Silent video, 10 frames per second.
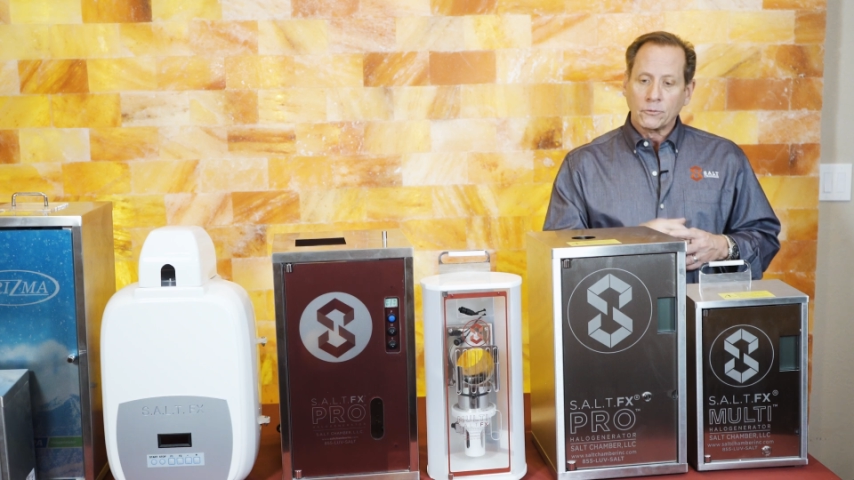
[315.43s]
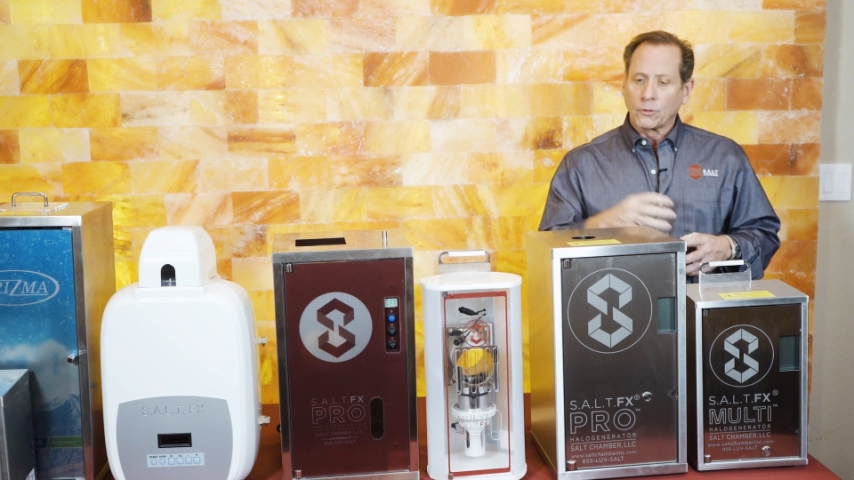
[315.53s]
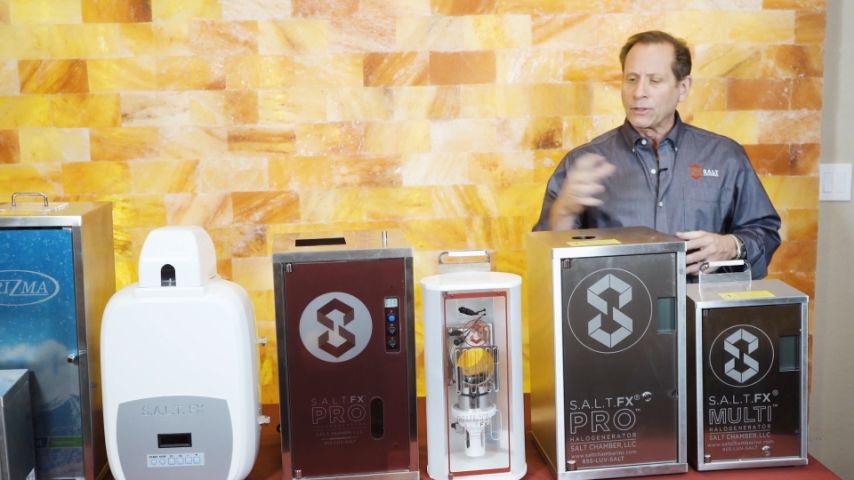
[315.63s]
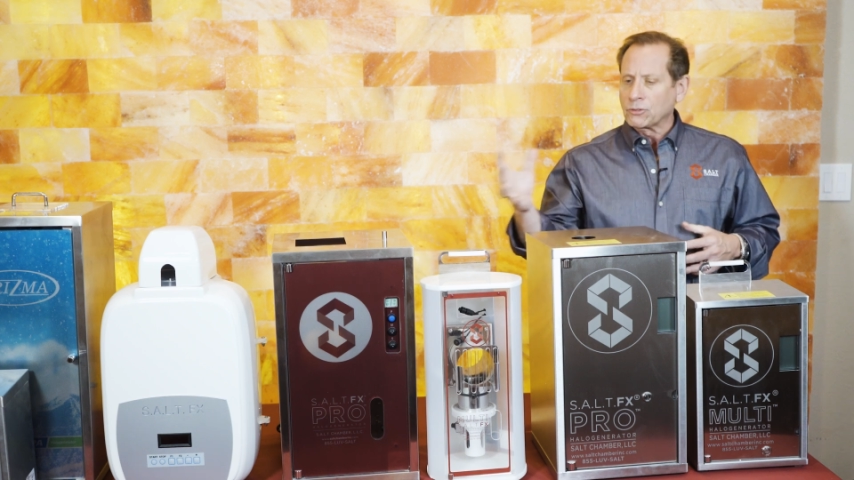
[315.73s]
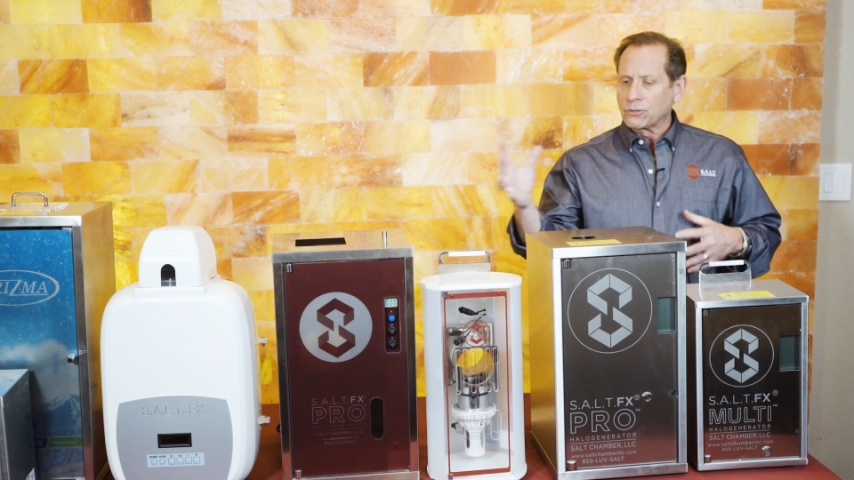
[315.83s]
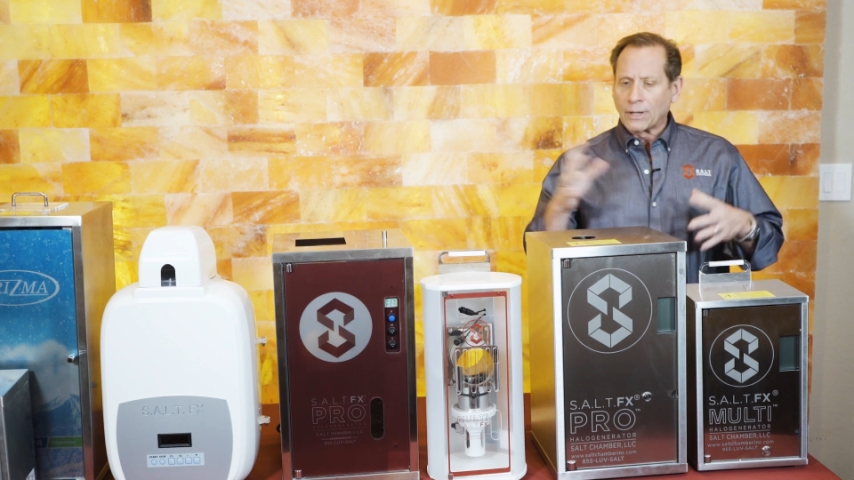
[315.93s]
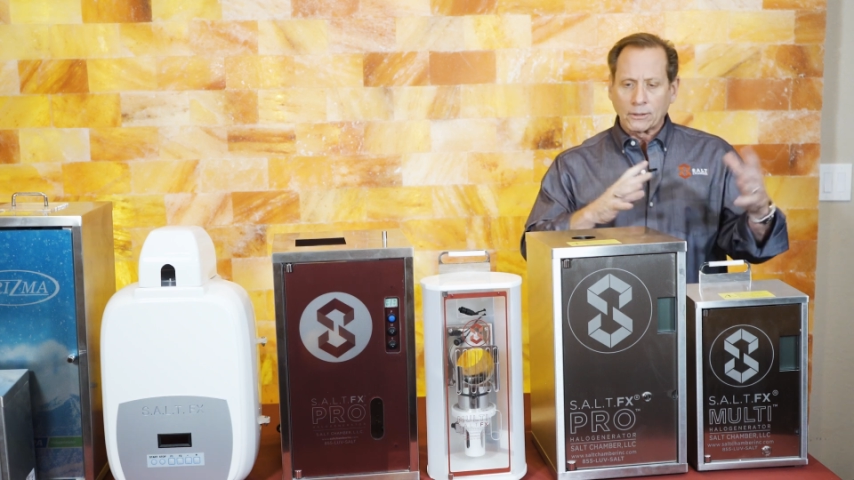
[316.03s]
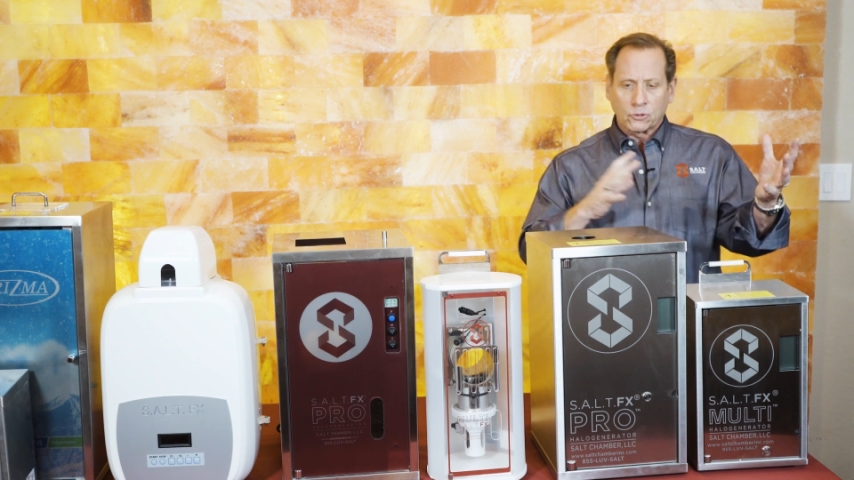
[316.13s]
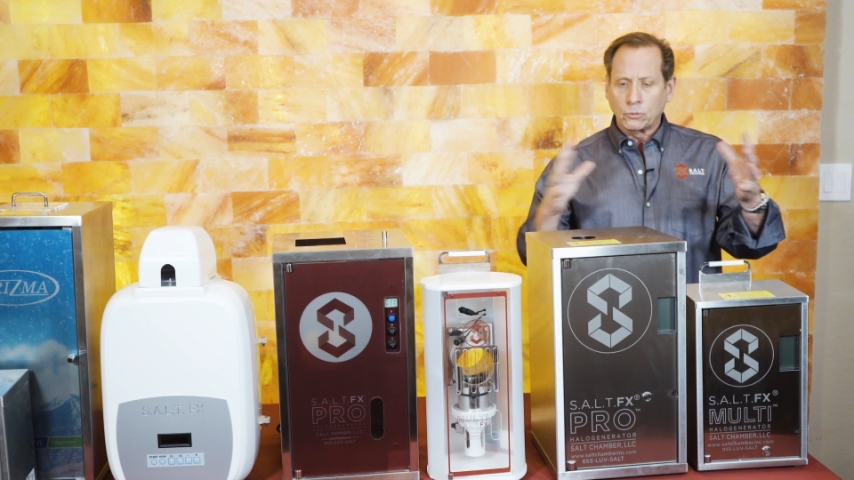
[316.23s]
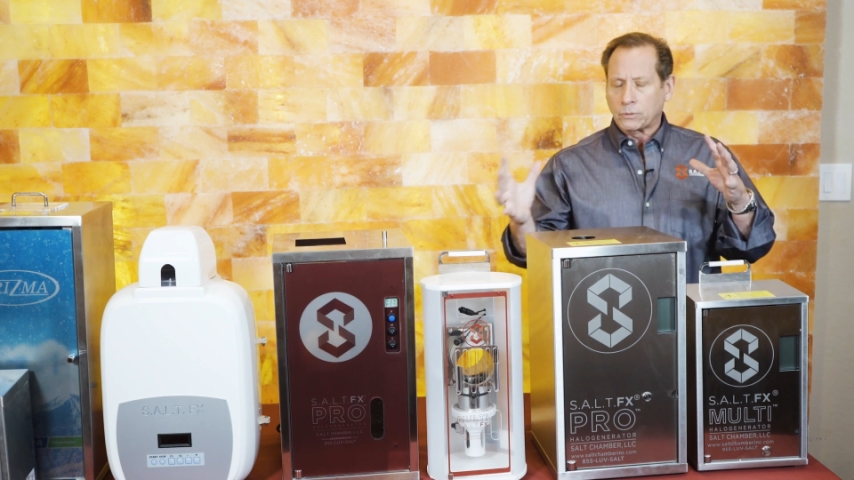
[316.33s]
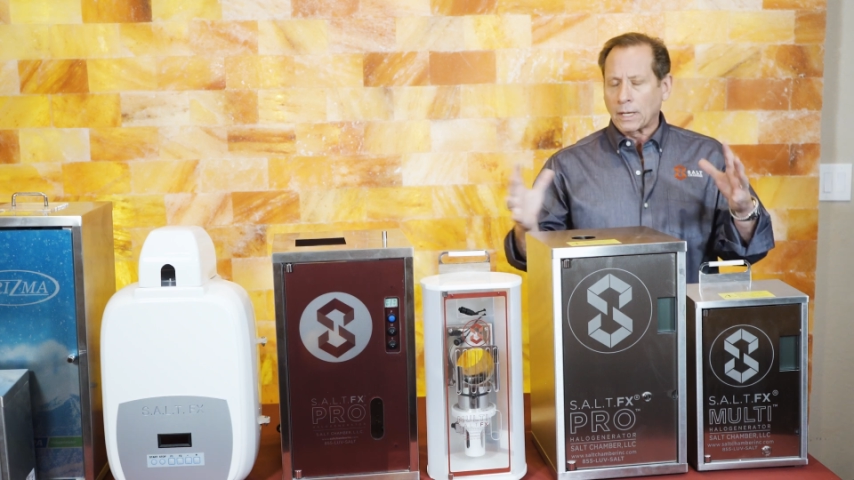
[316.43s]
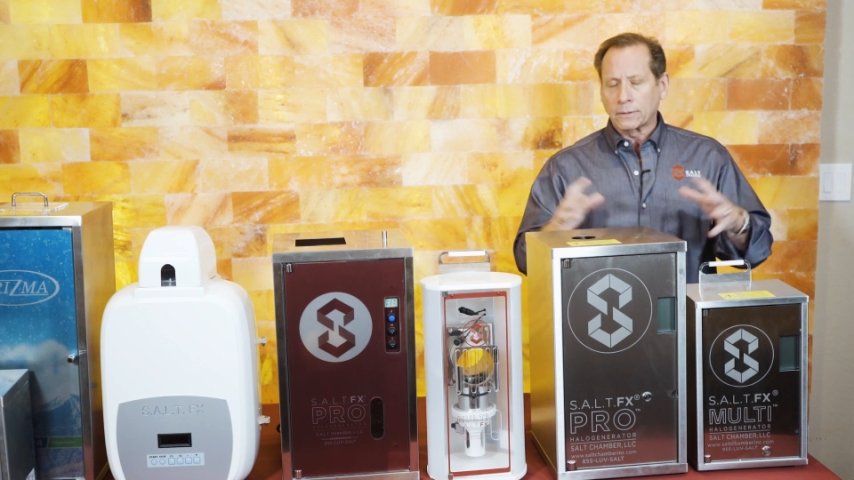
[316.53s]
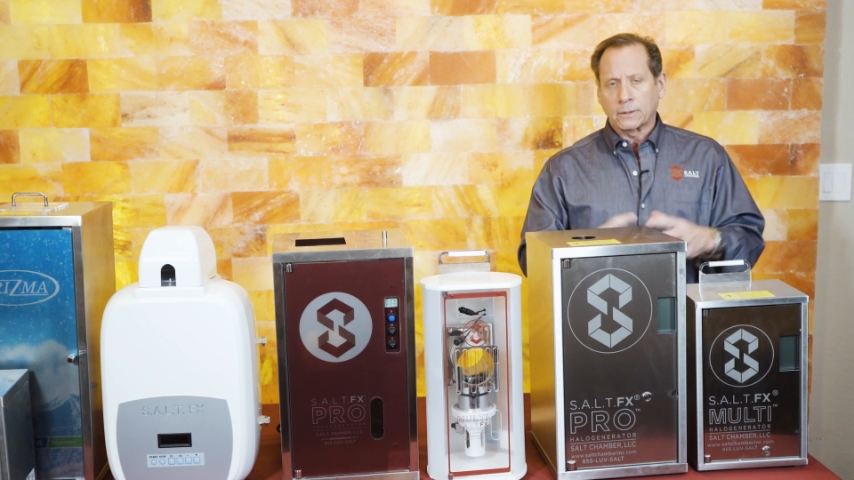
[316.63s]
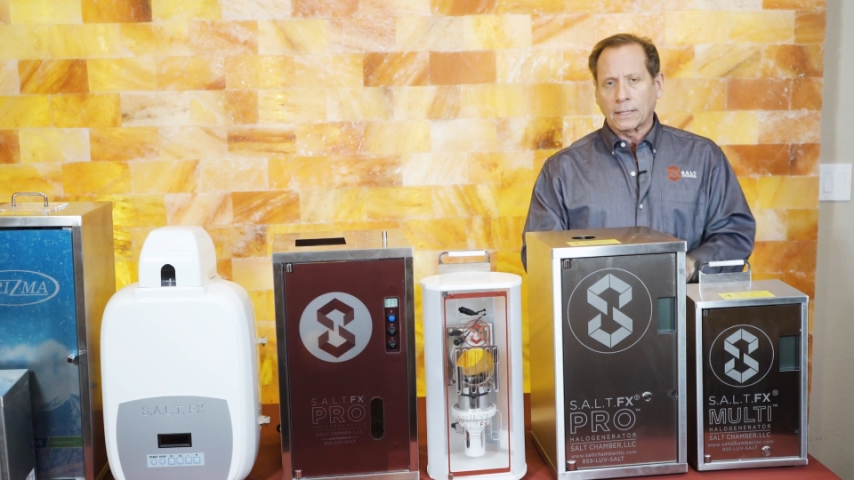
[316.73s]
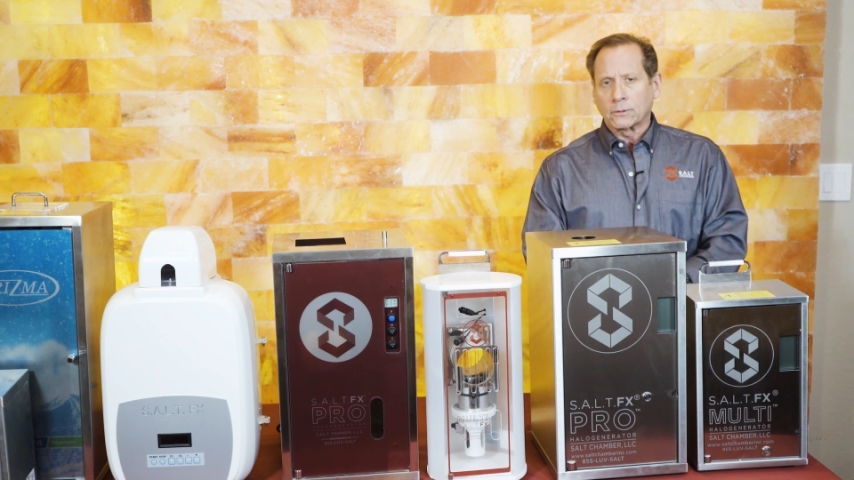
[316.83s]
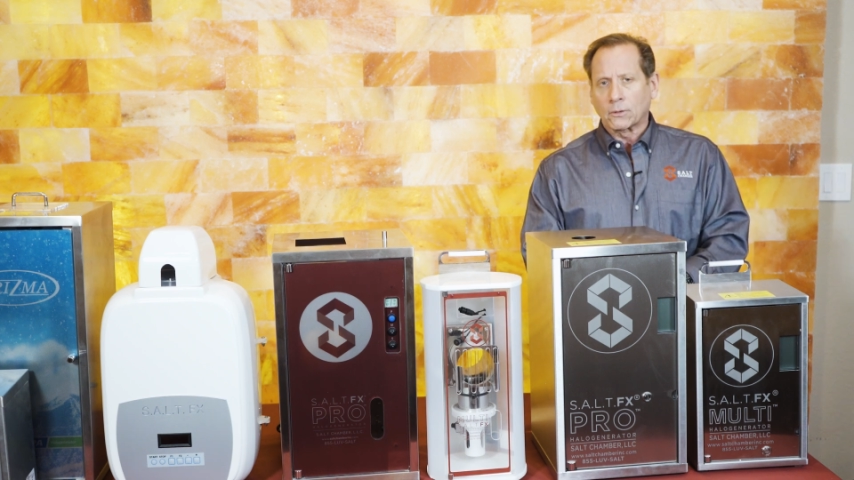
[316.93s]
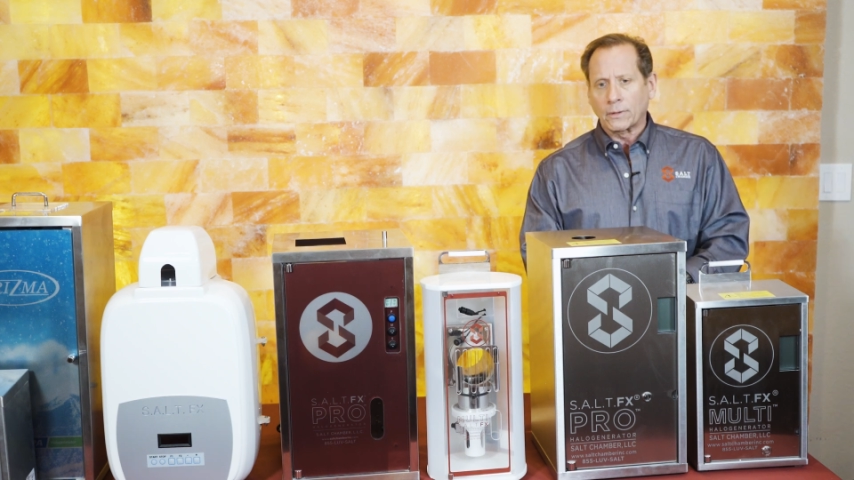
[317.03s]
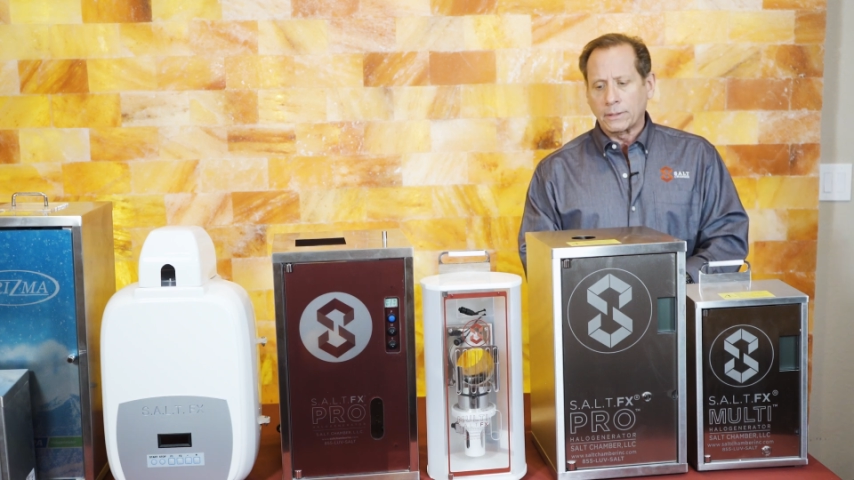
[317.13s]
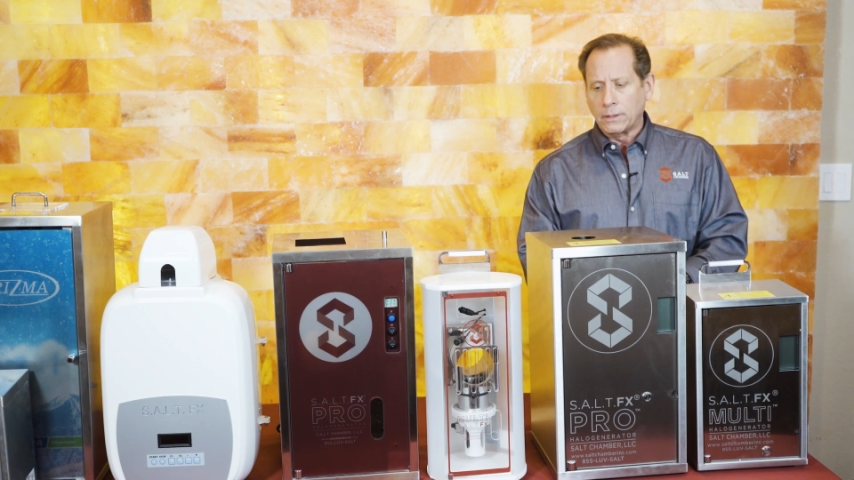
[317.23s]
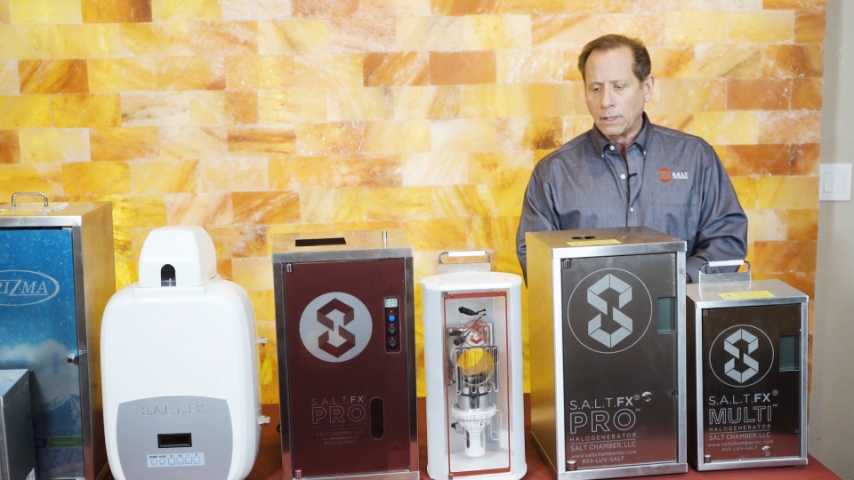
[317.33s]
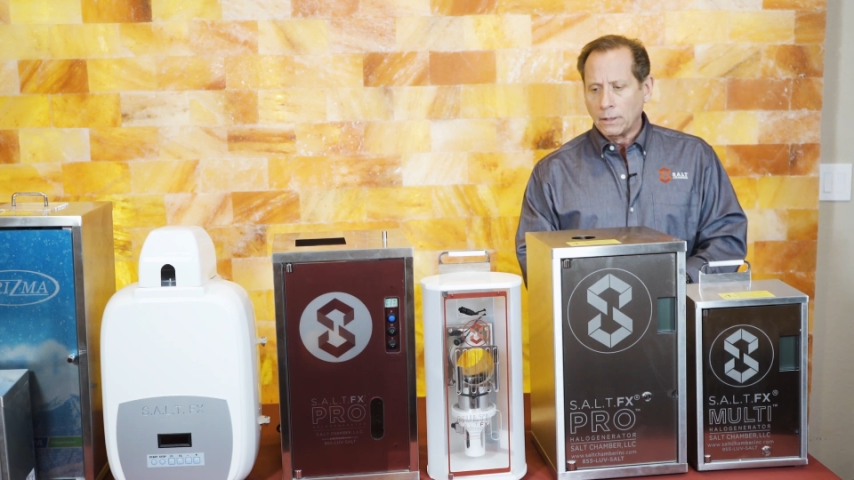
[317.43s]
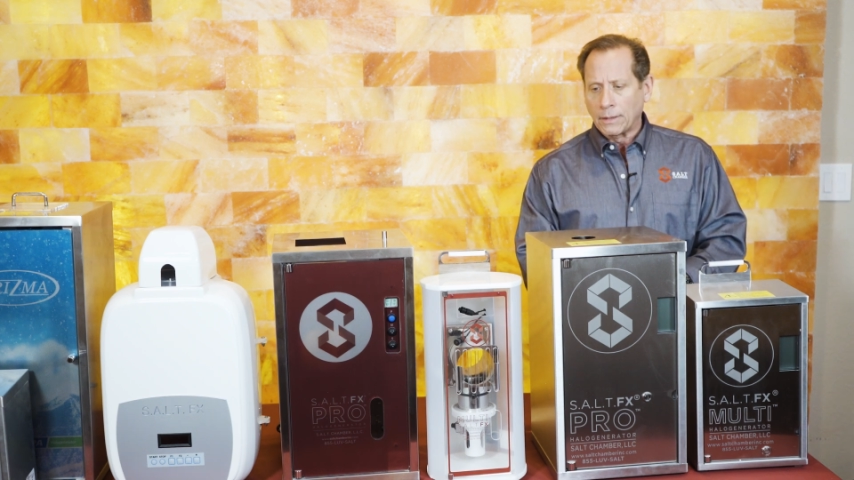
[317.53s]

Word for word: So this is not too technically